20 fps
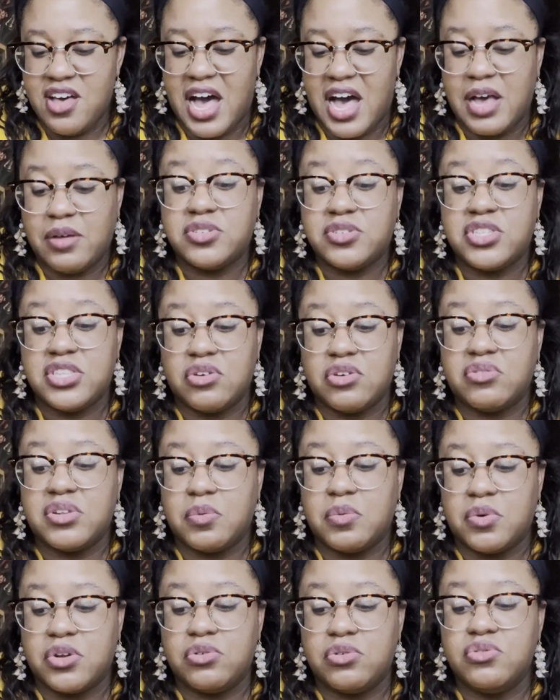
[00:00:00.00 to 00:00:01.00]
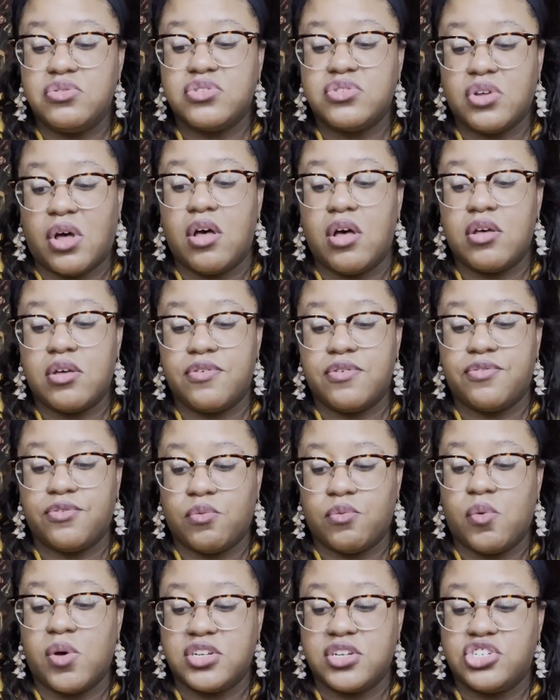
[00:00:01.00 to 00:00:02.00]
I was the only one who saw her for
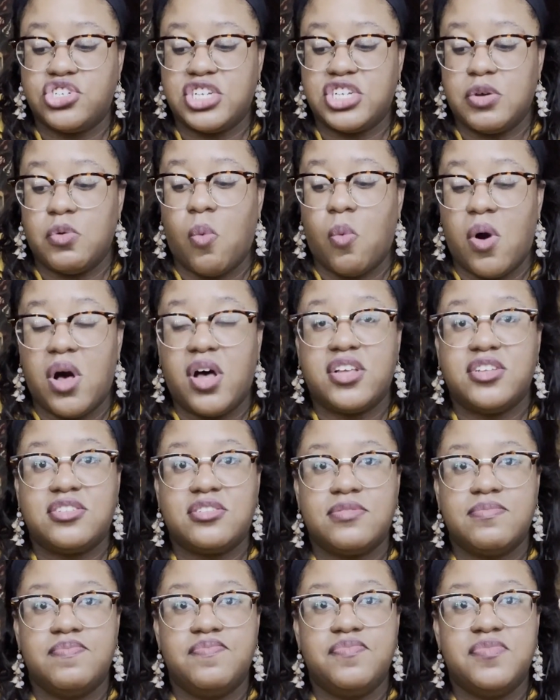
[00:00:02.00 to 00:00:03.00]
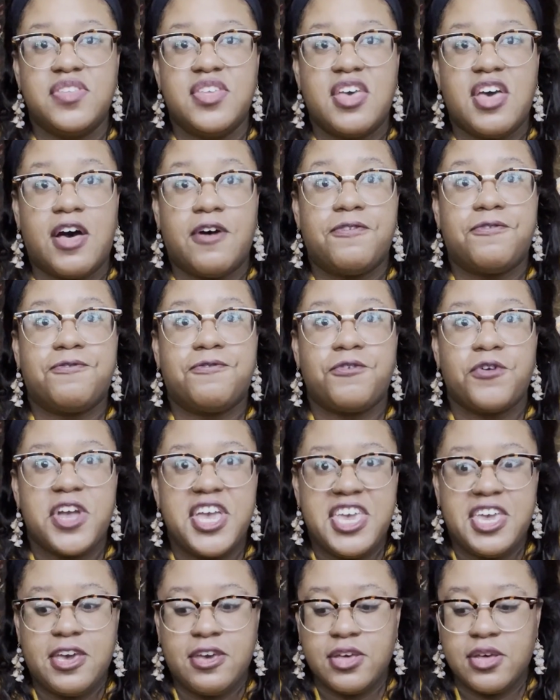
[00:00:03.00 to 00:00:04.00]
what she was, a
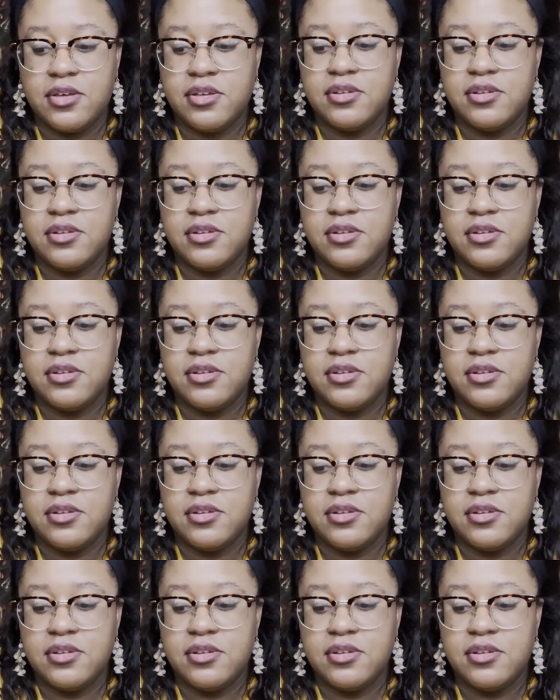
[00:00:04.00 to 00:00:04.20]
freak.